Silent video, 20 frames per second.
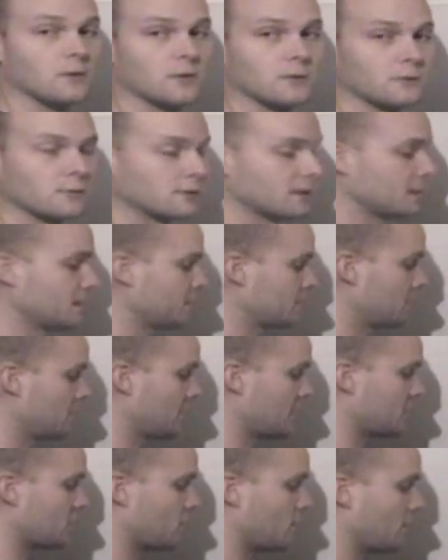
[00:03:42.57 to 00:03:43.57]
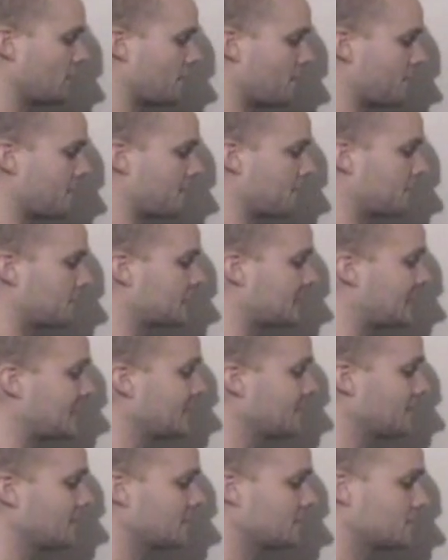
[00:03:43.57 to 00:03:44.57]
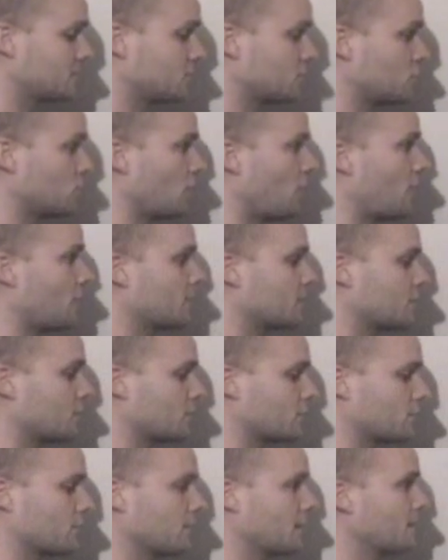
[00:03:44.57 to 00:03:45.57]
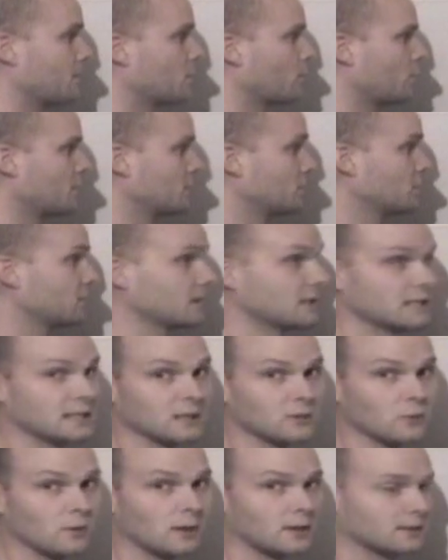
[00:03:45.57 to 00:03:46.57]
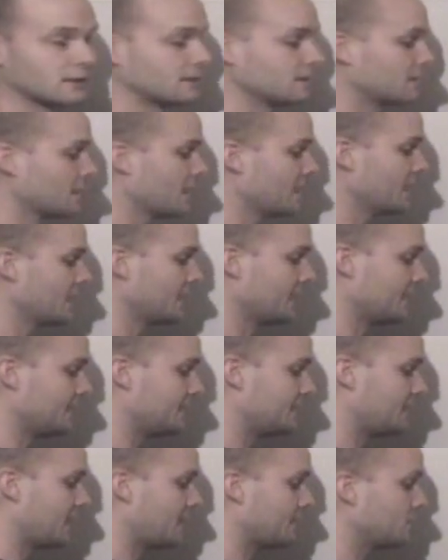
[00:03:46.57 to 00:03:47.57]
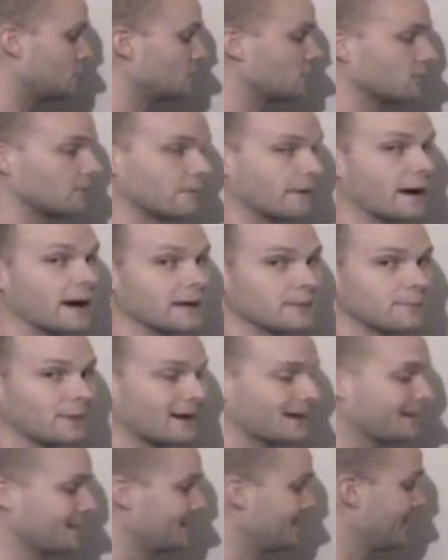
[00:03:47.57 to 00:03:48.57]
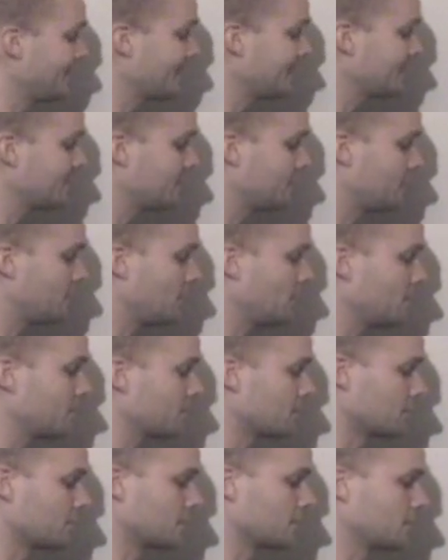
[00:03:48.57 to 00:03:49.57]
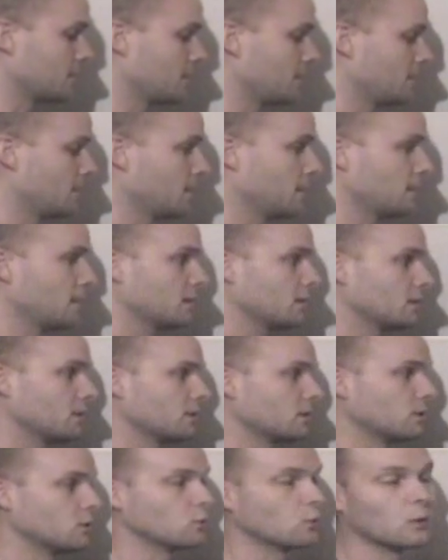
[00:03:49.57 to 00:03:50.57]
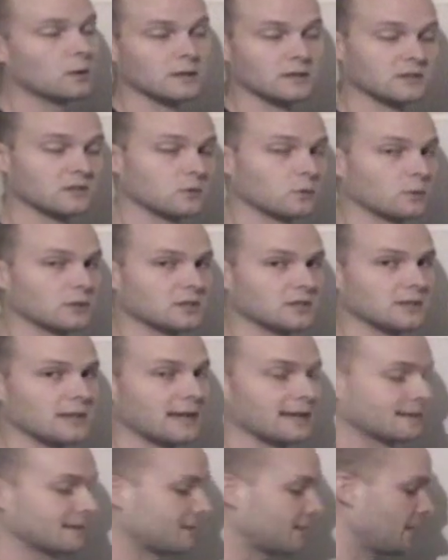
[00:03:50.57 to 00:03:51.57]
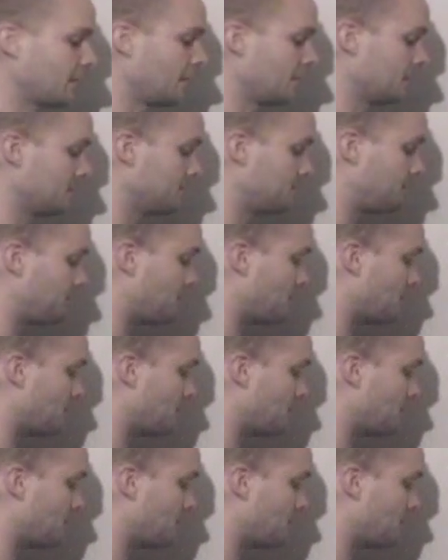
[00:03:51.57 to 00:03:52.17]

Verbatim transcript: three. So that's one of the key things that you always want to remember when you see inequalities. Anytime you divide by a negative number, you want to switch that sign.